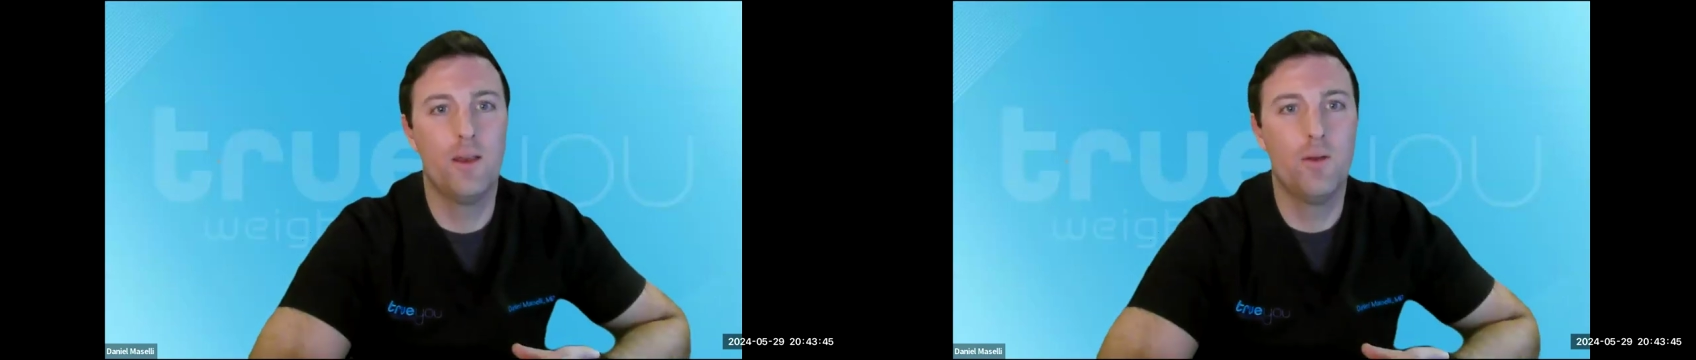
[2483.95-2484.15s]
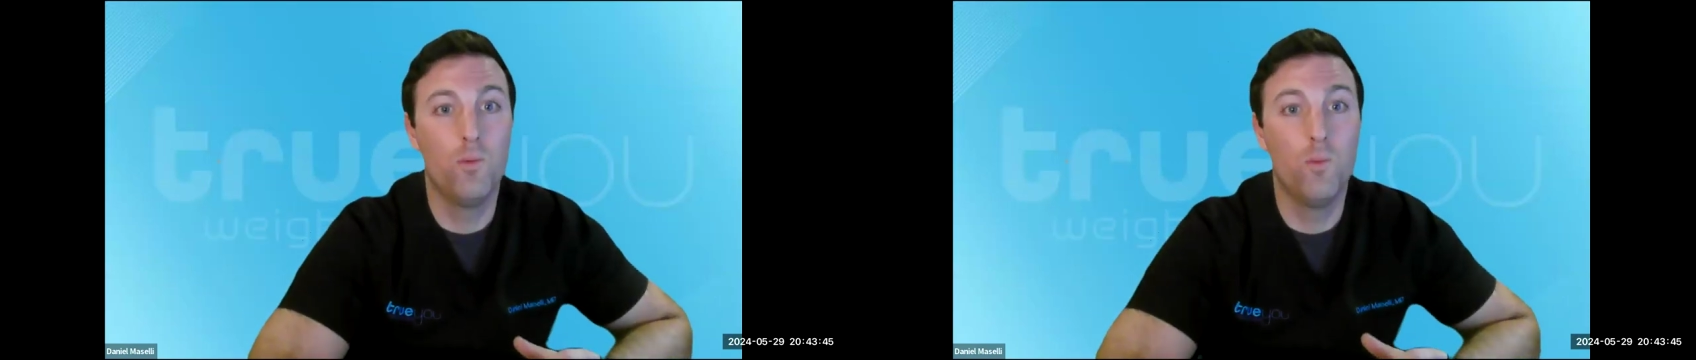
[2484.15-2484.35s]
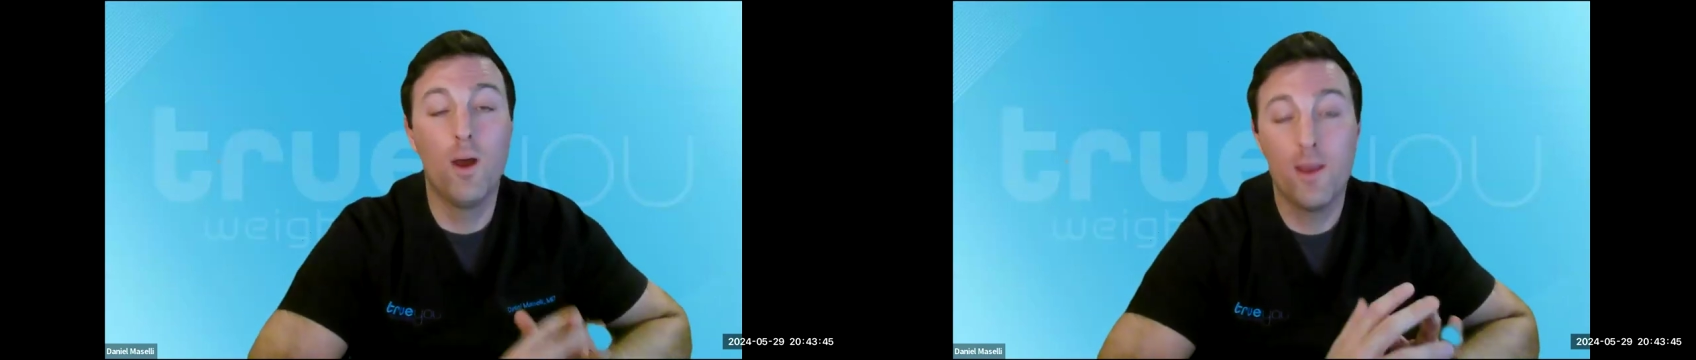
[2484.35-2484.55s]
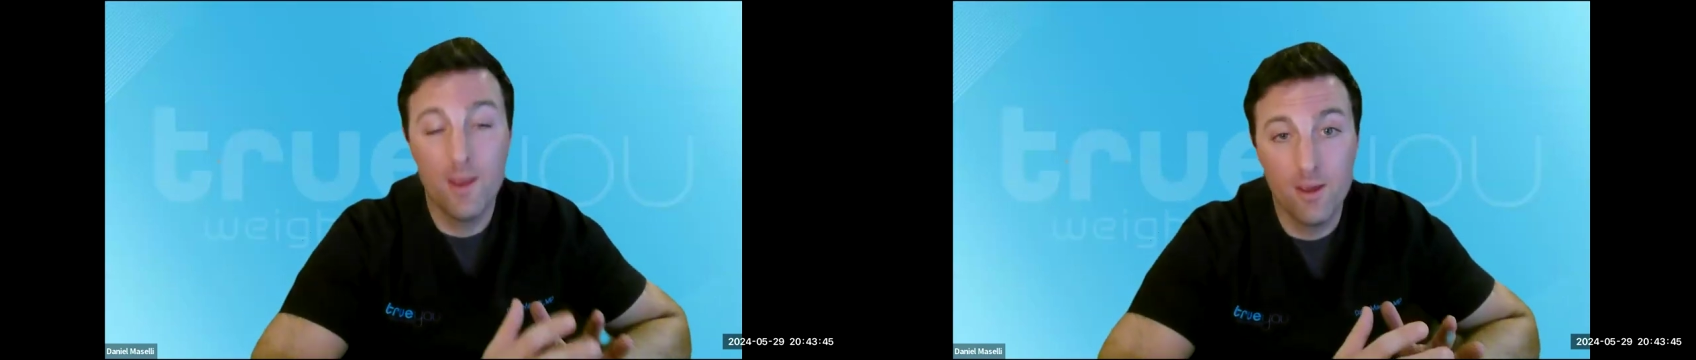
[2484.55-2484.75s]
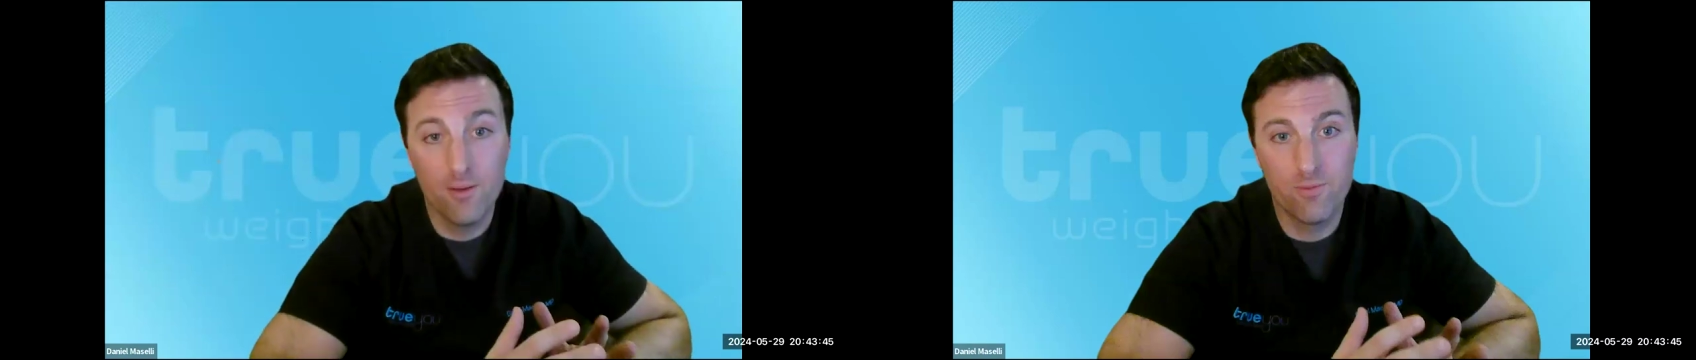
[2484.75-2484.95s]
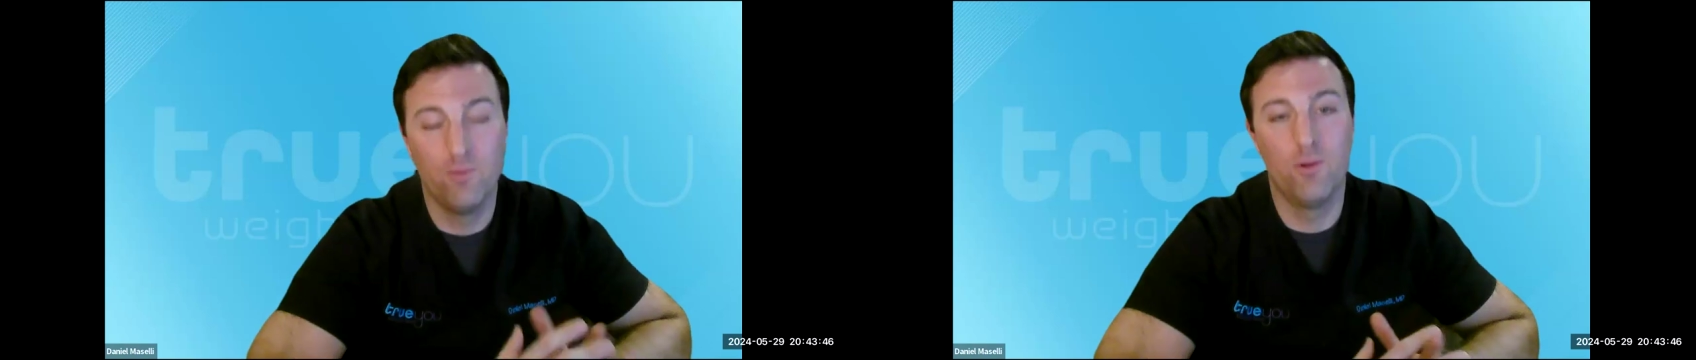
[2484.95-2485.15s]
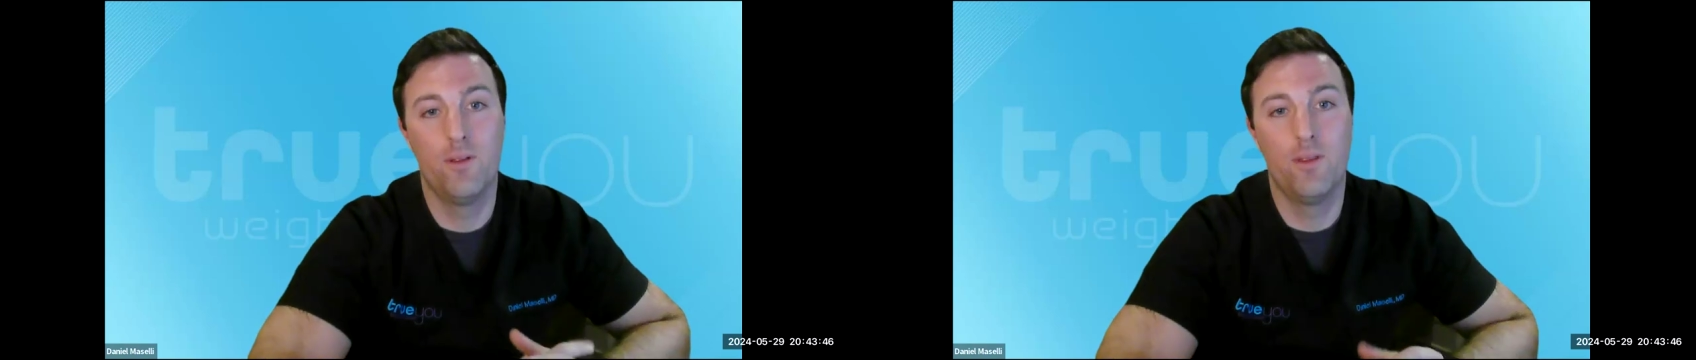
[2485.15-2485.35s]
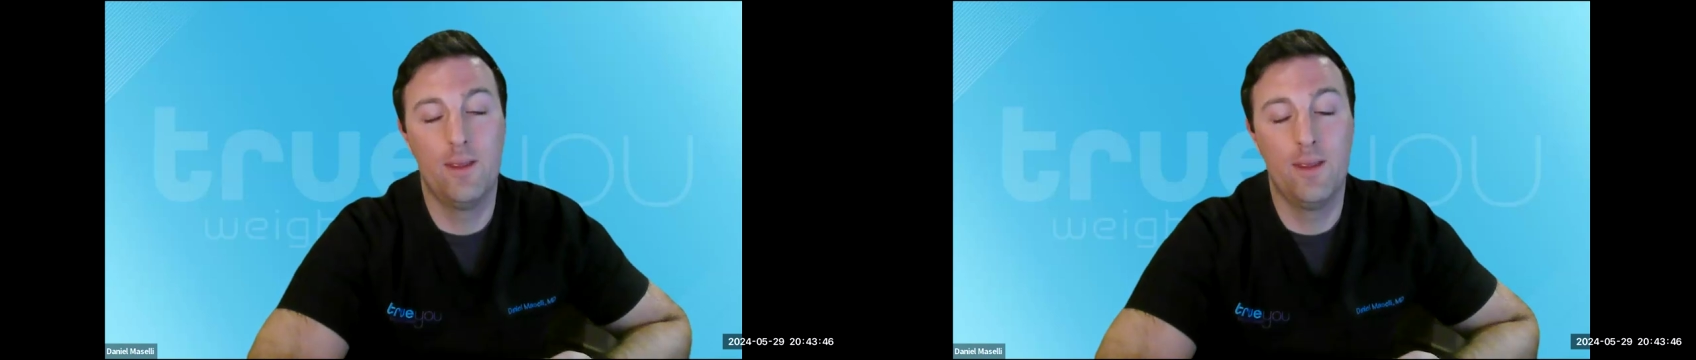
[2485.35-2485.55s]
And what if one
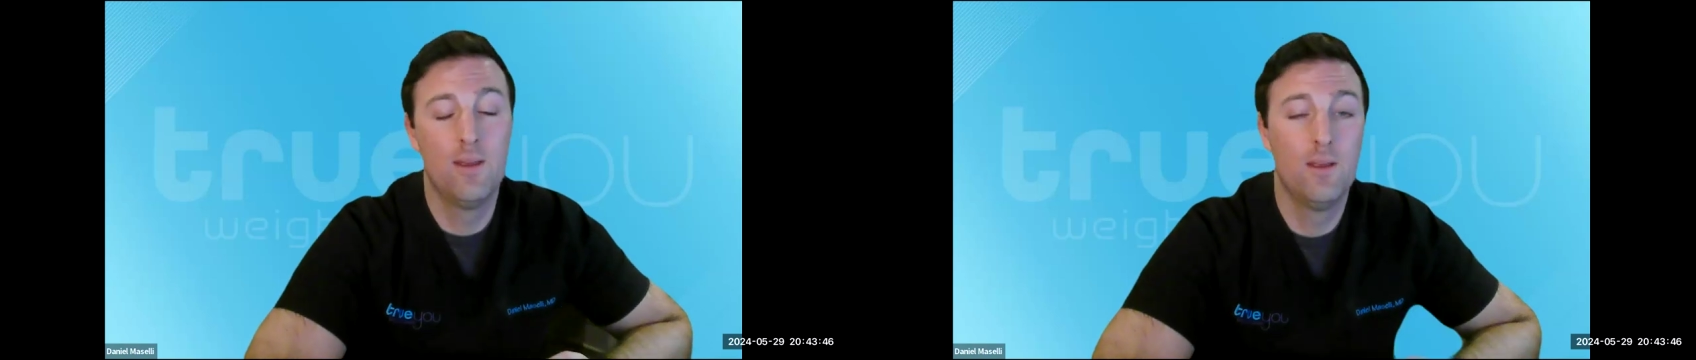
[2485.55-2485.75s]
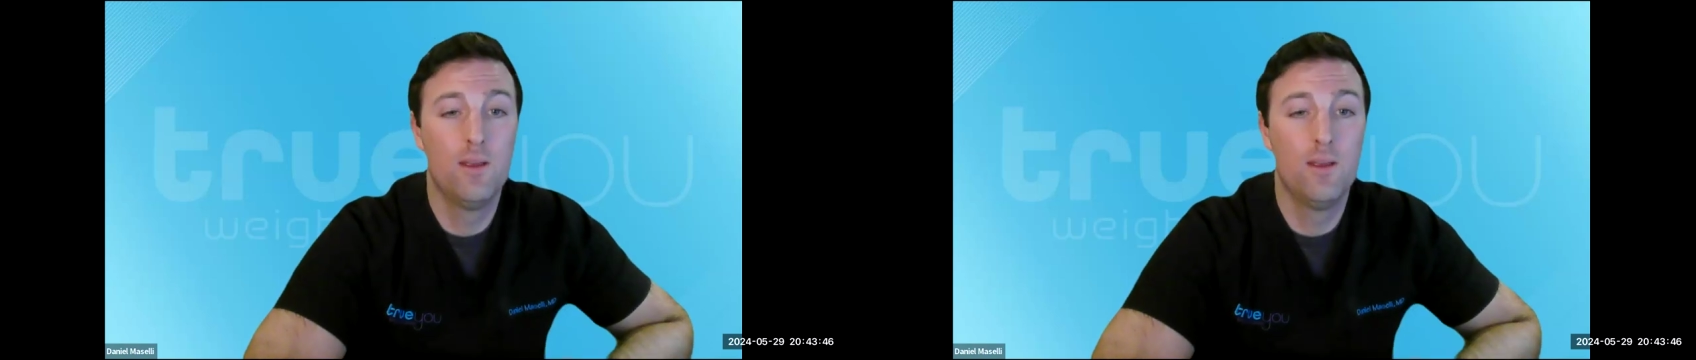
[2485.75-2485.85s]
of the,